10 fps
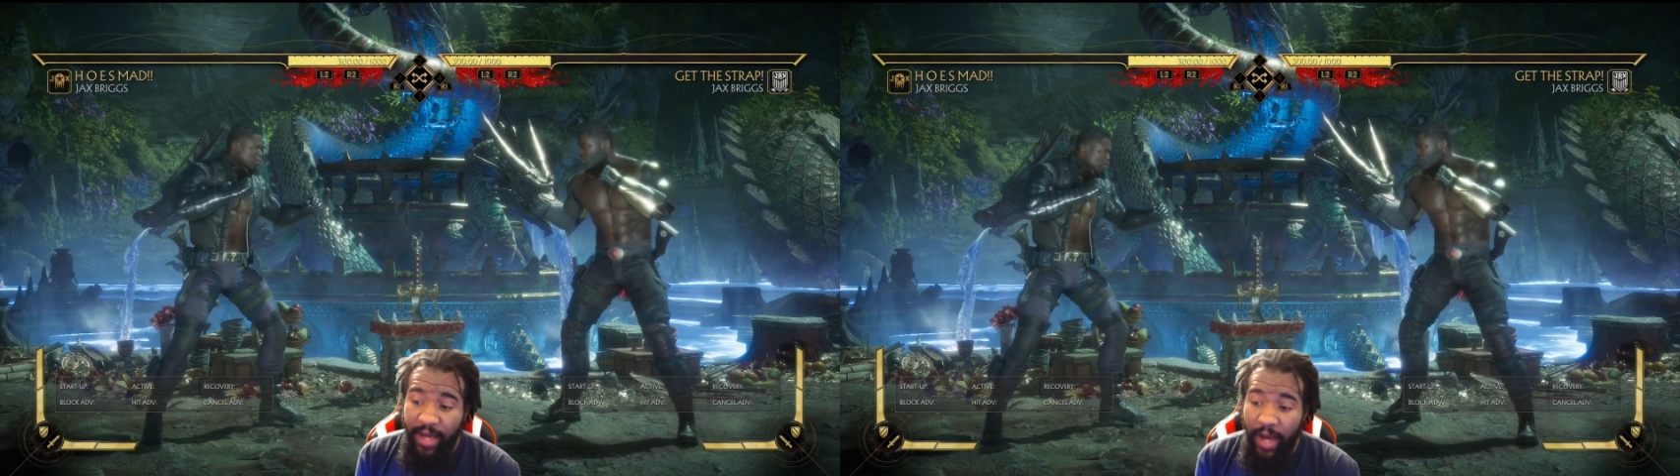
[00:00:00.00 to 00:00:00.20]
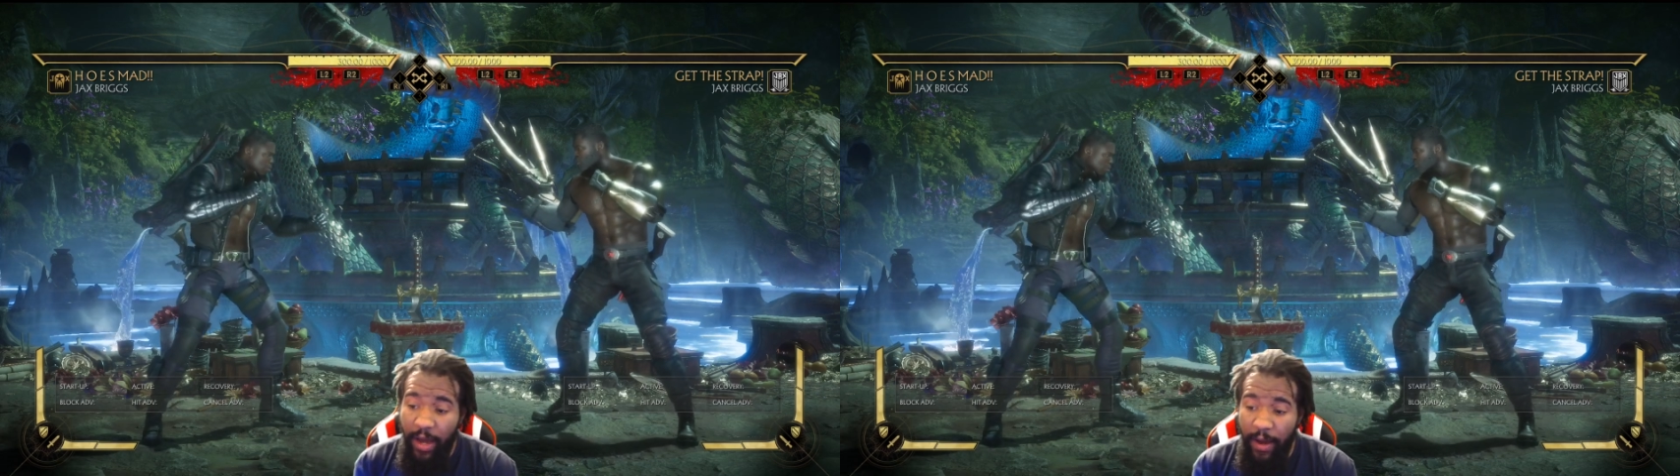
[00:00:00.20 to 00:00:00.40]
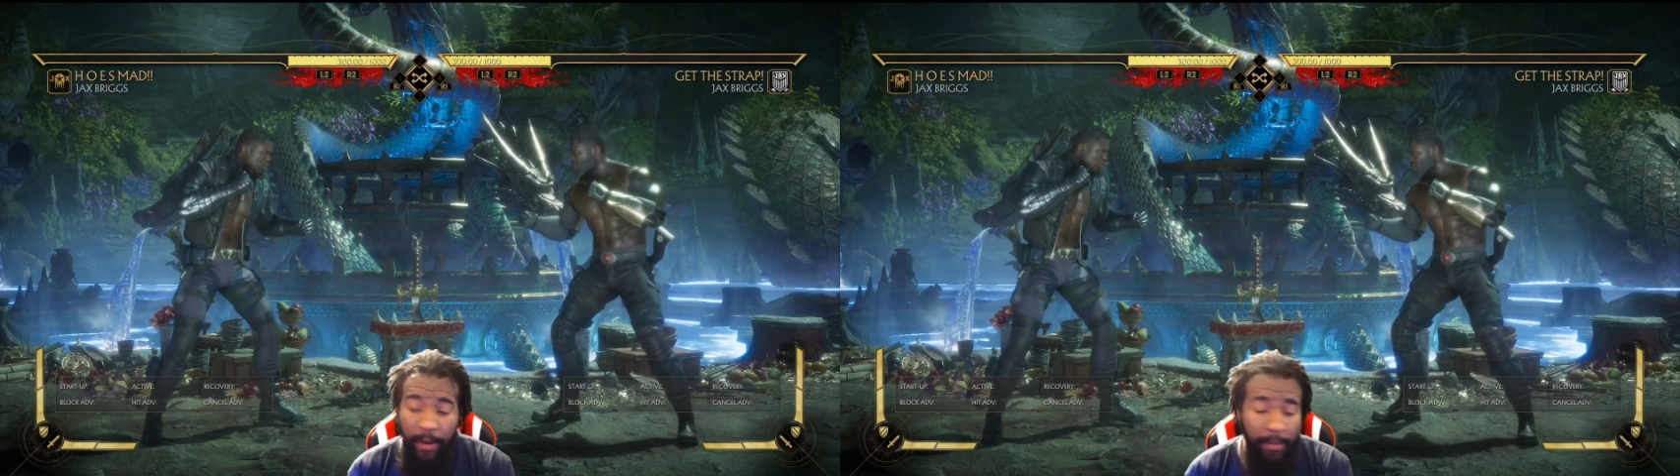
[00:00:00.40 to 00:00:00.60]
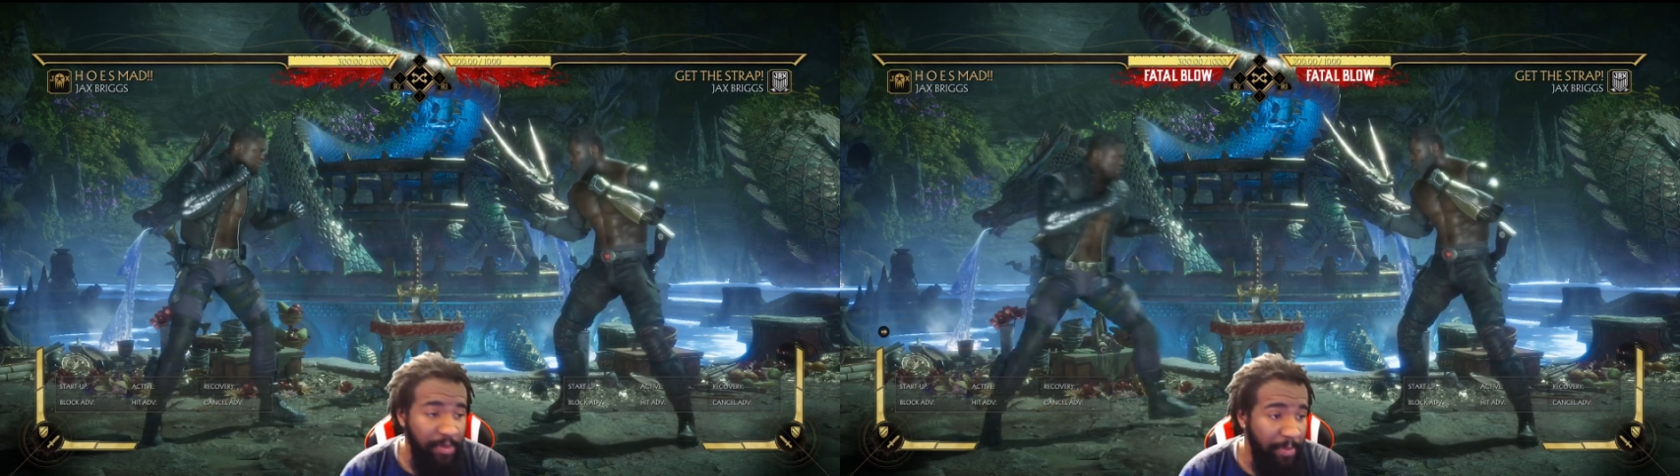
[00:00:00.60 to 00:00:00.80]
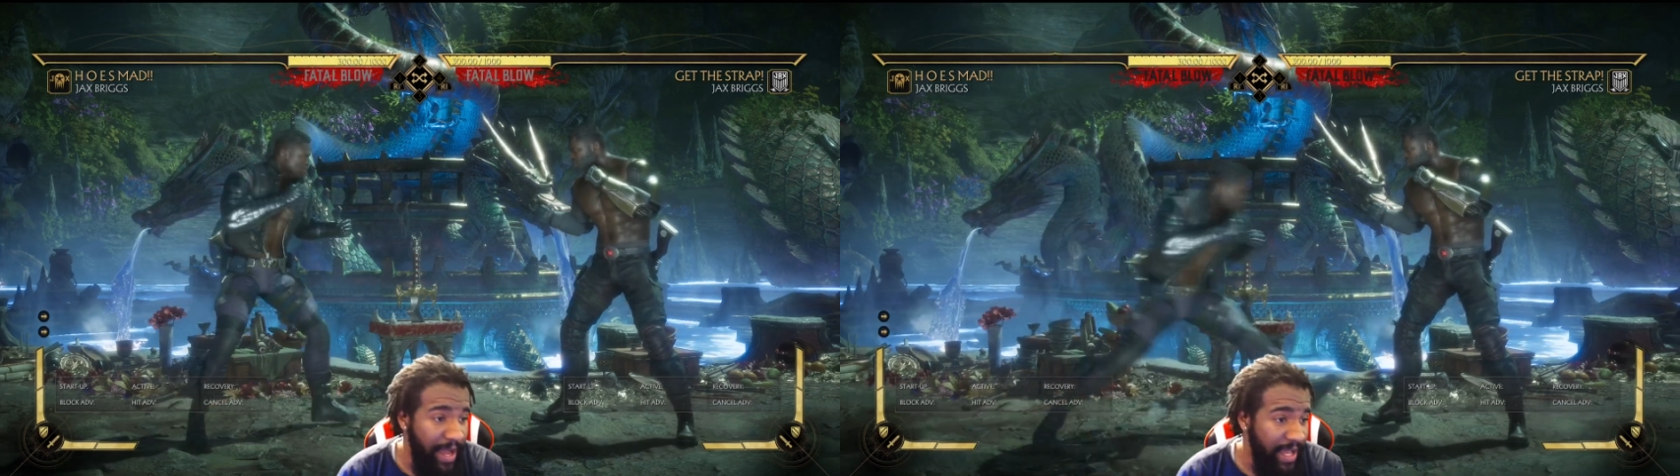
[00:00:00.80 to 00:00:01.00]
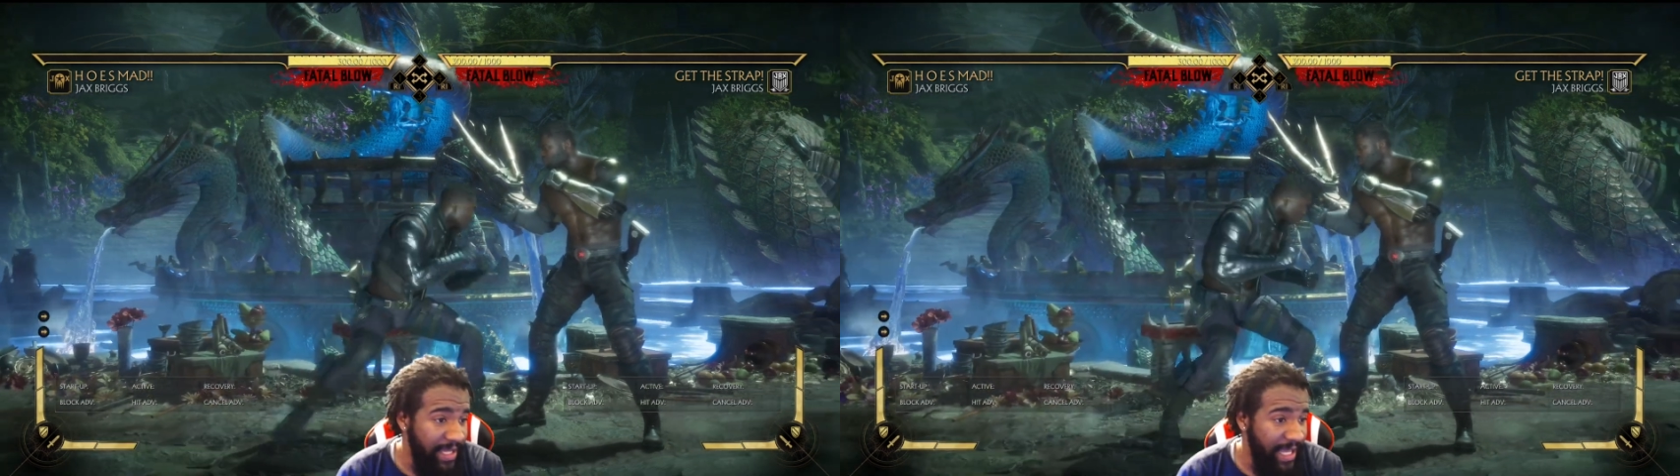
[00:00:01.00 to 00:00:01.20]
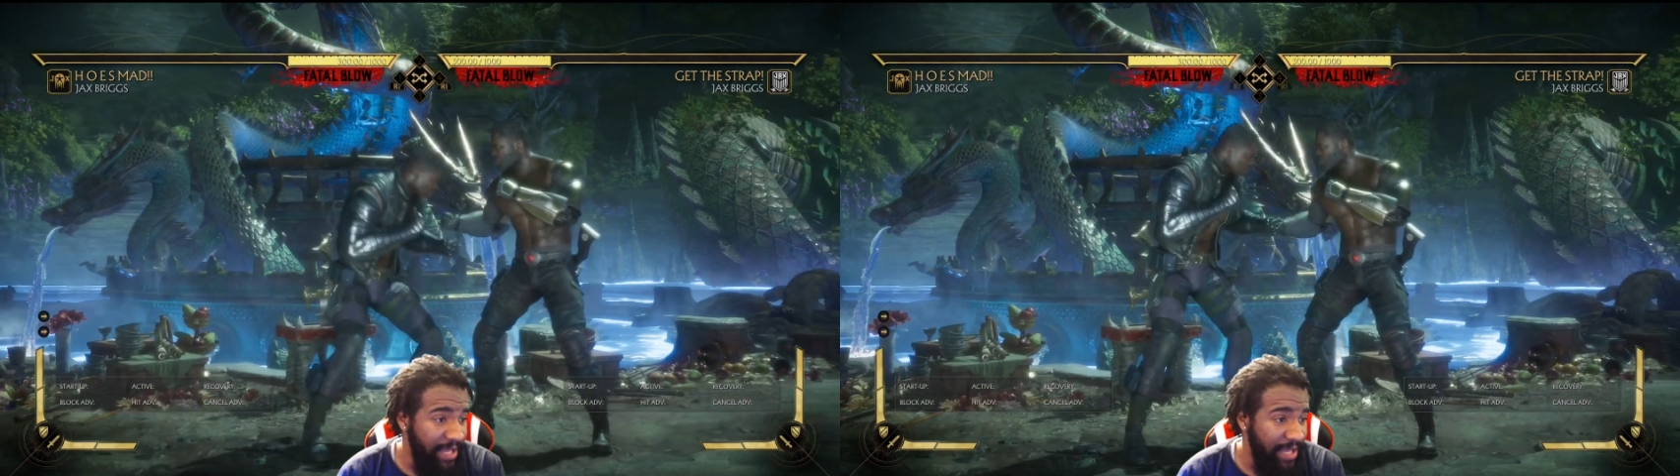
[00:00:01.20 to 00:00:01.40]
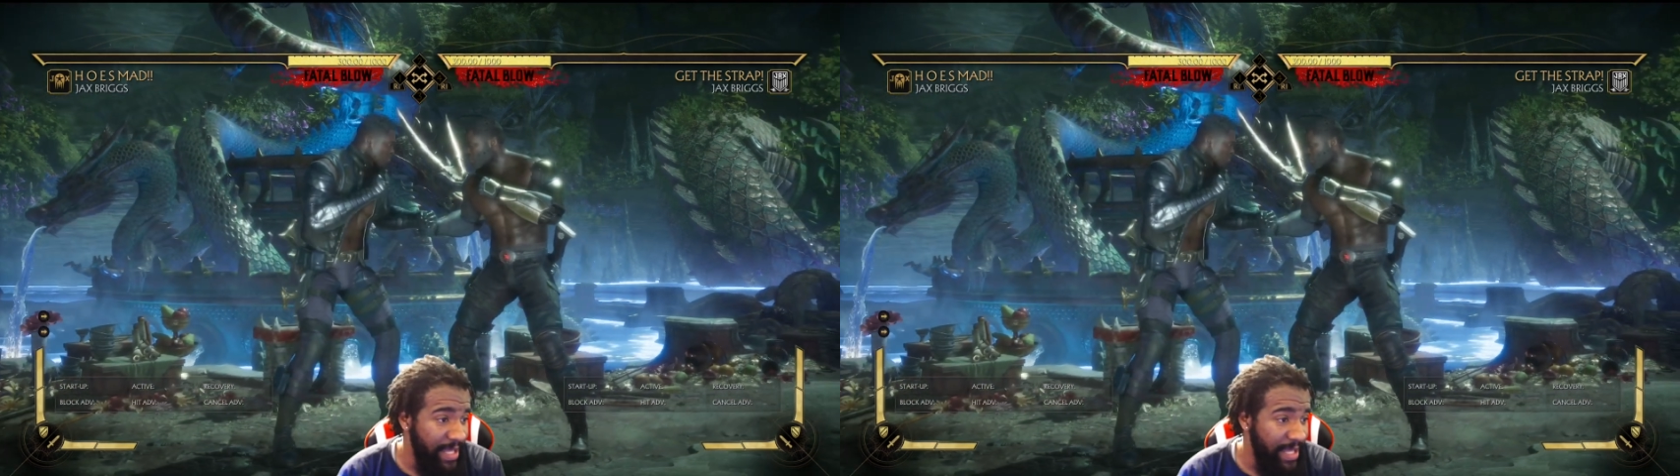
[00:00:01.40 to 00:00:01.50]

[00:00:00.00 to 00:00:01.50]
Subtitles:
The mind game